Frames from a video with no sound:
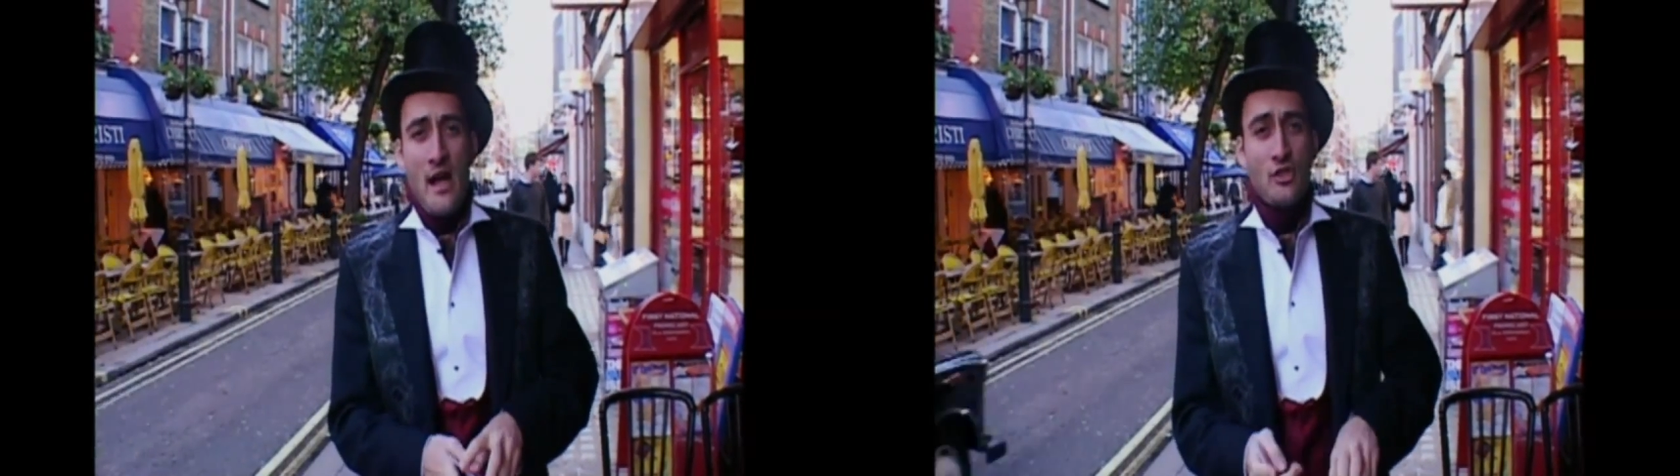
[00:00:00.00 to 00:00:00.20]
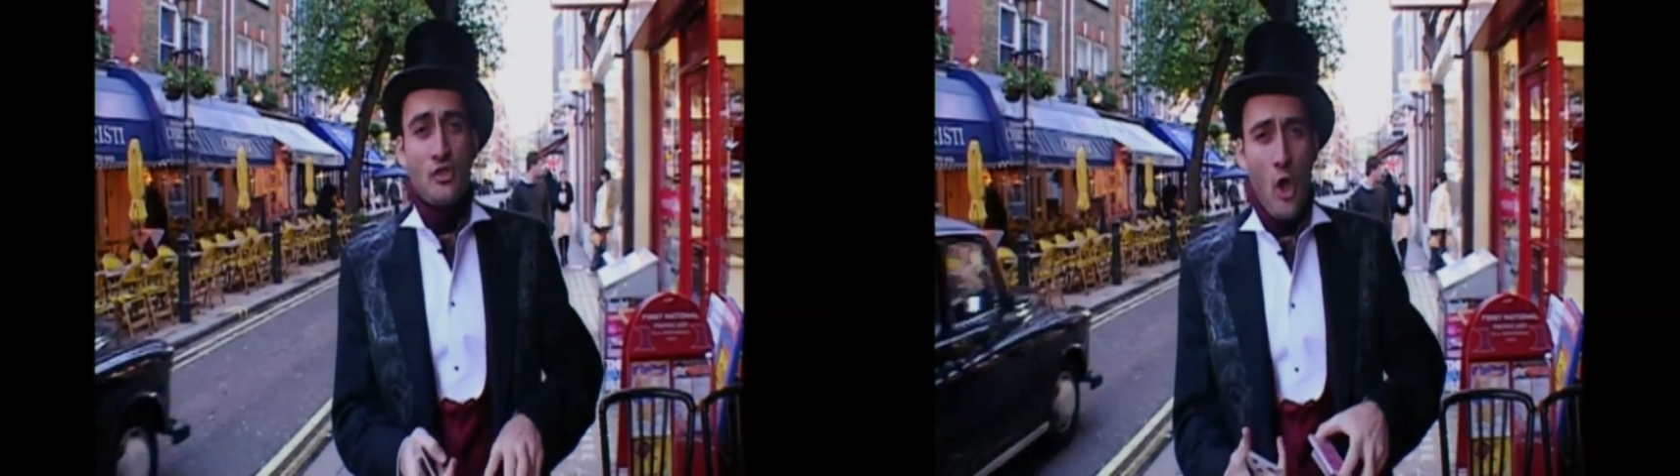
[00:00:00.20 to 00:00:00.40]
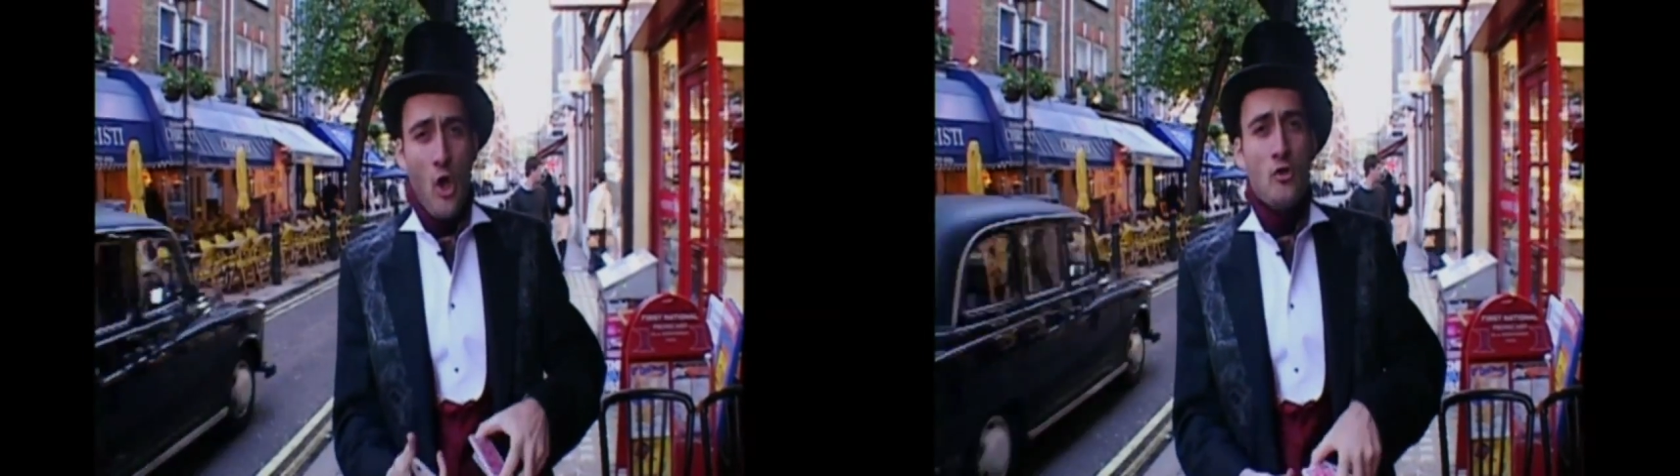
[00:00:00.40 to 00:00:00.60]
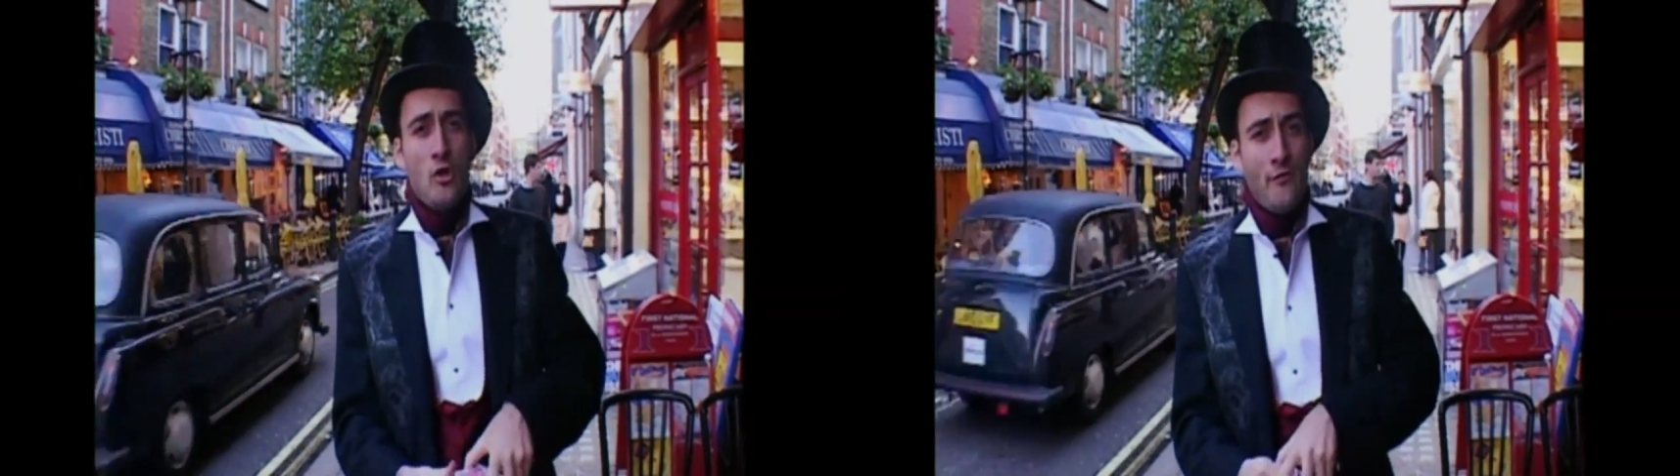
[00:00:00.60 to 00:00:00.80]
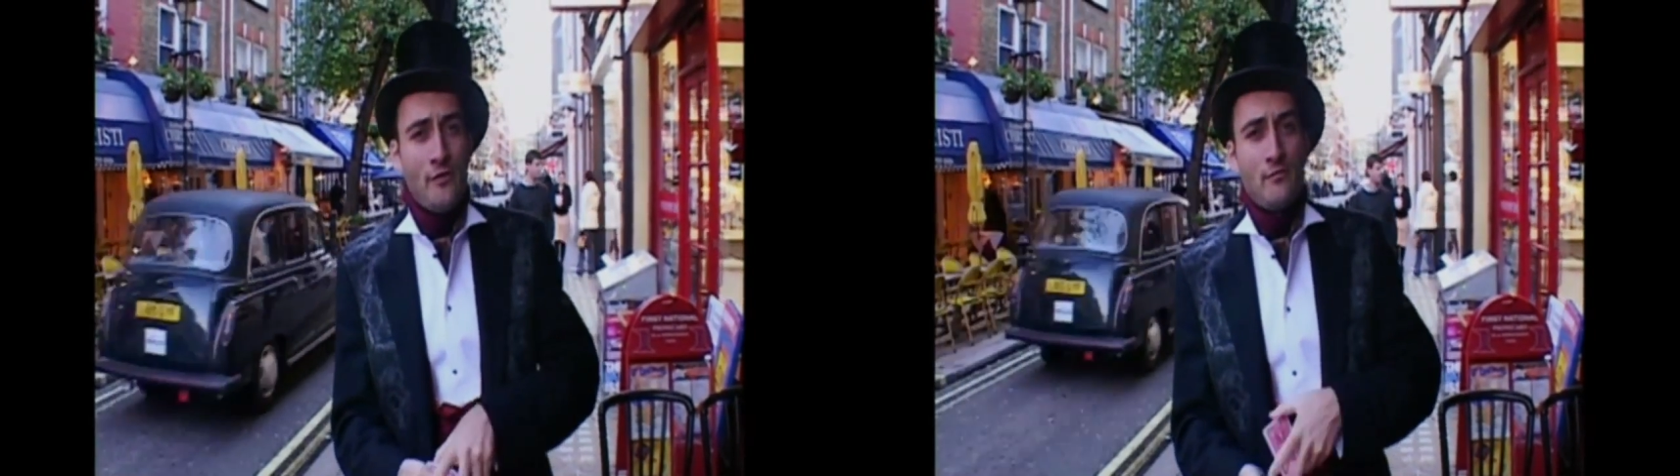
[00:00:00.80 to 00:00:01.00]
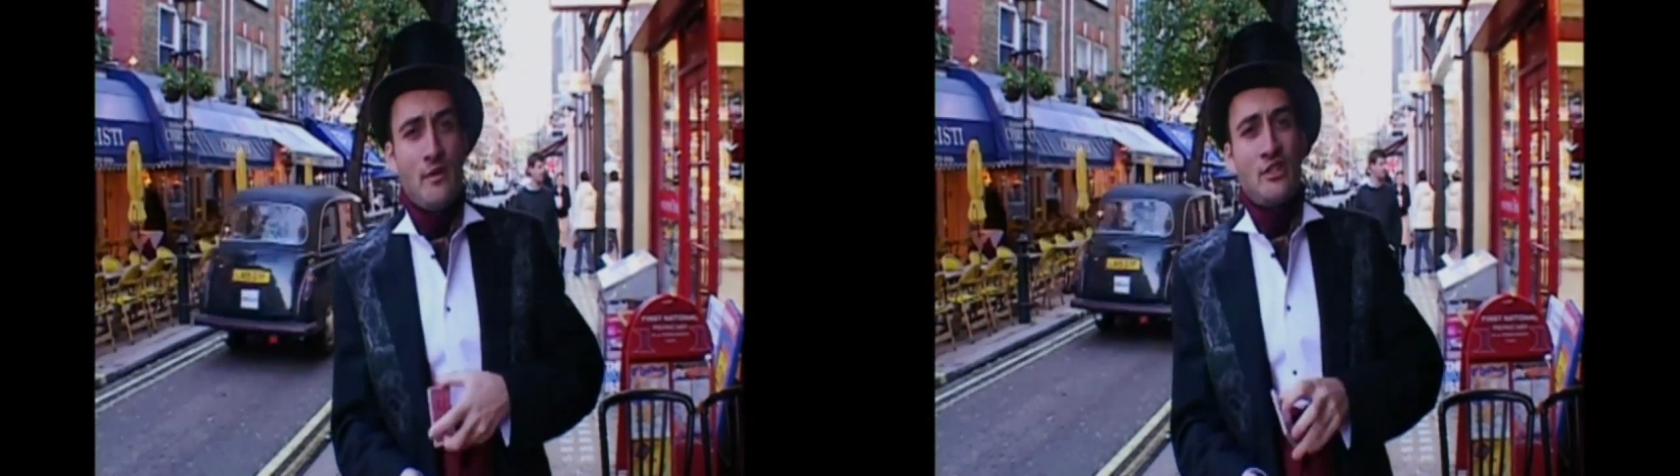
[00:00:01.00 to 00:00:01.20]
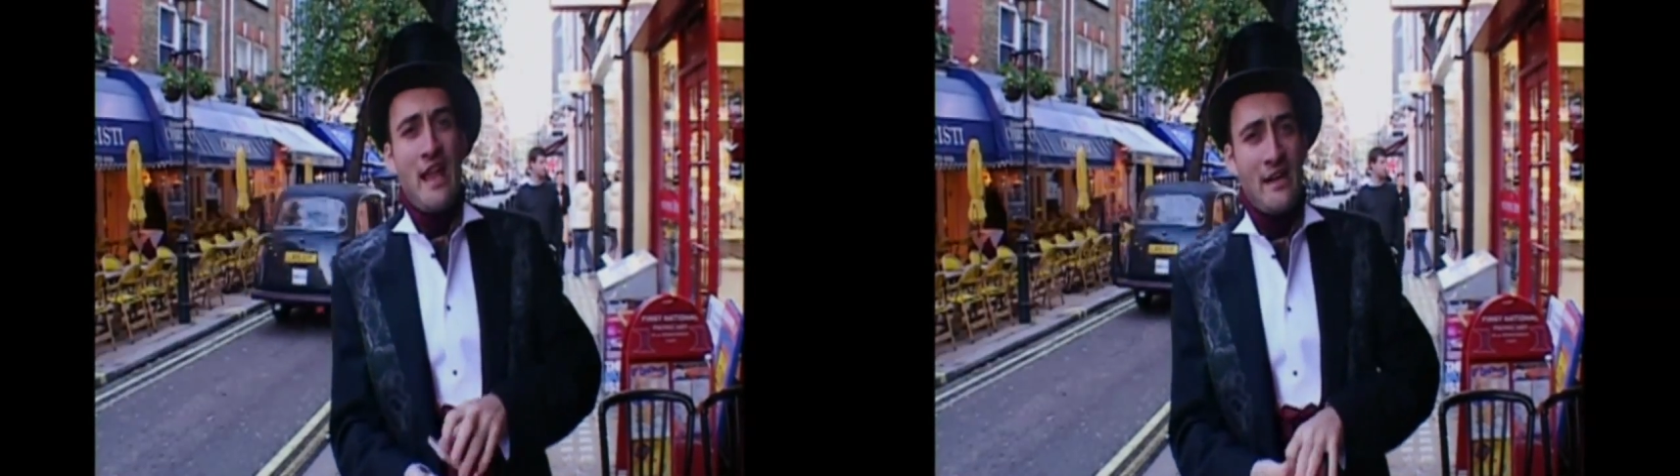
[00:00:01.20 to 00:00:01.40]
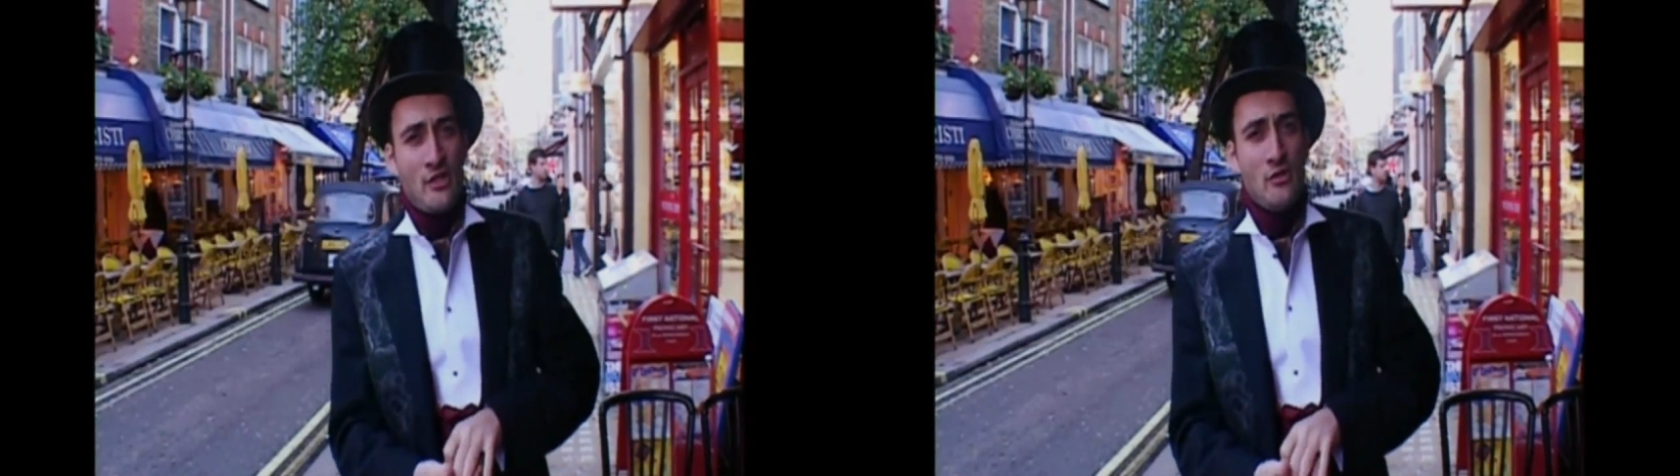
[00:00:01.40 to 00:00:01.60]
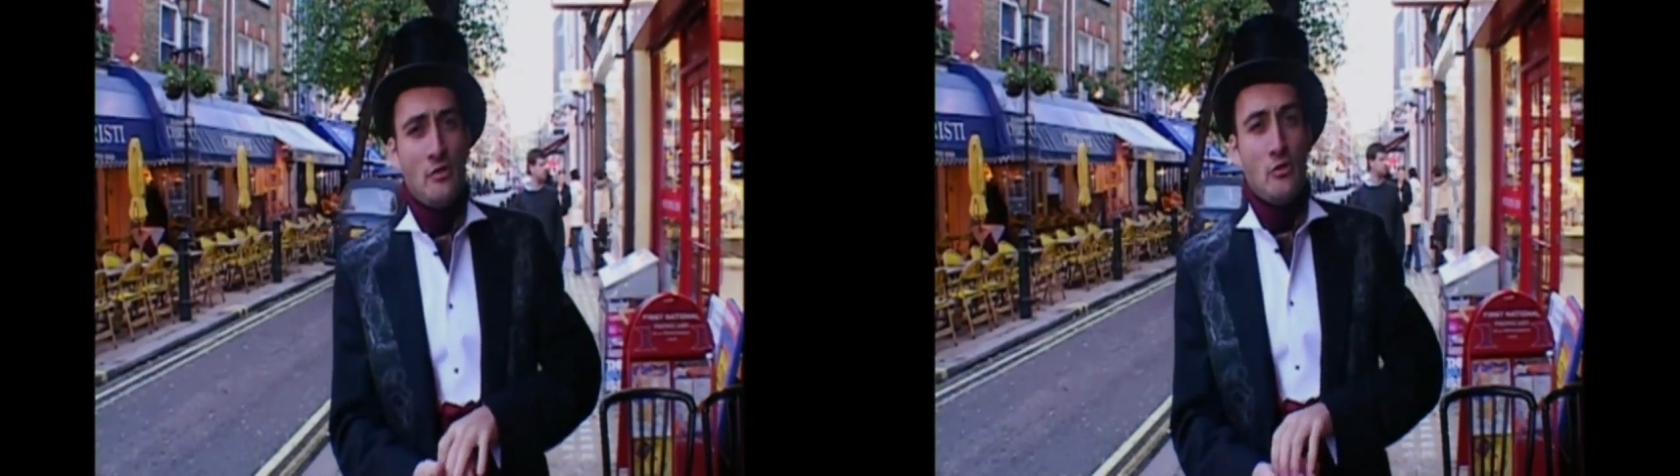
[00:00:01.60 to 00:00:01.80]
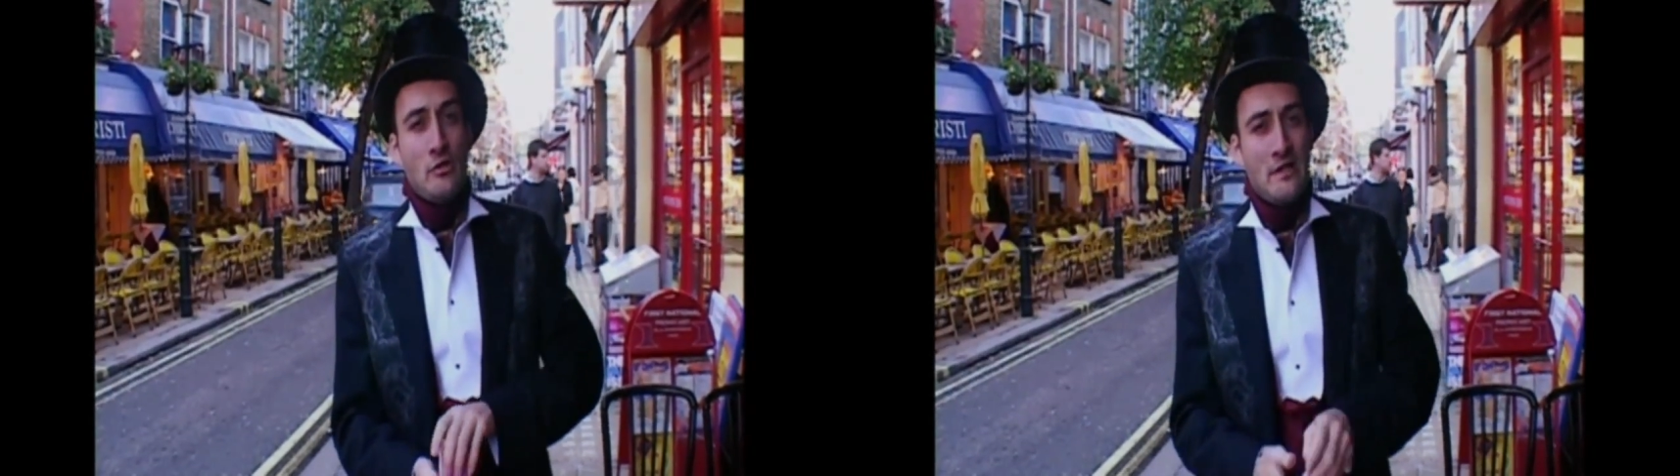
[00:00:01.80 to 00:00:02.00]
a strong, confident wrist action
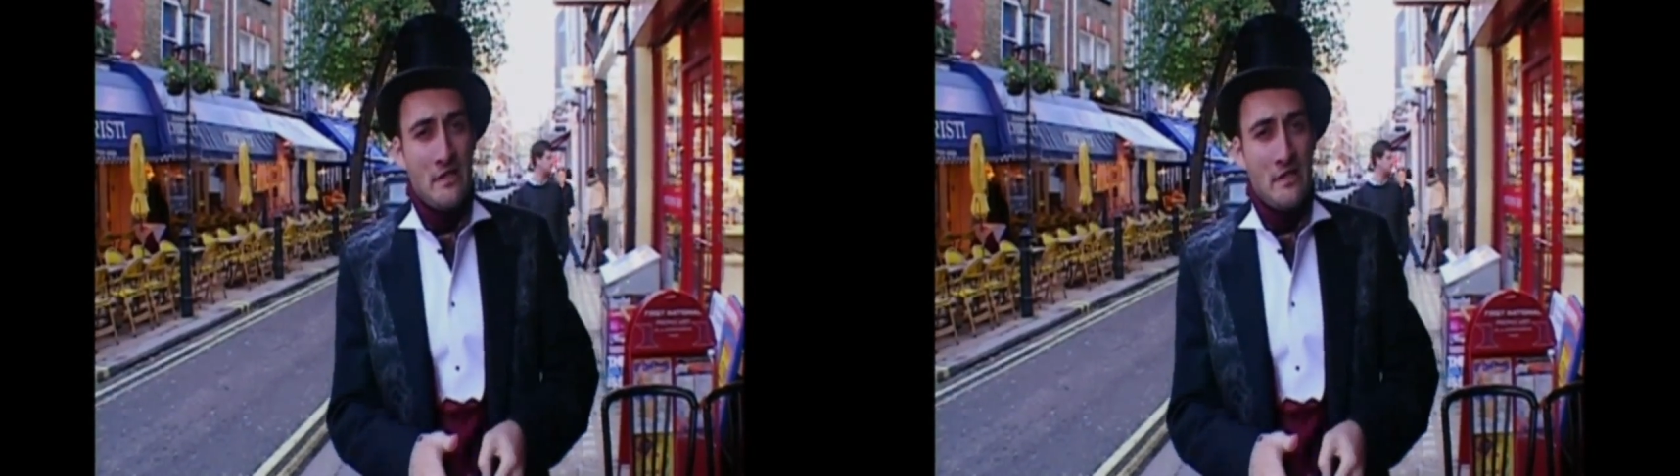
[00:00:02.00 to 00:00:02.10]
usually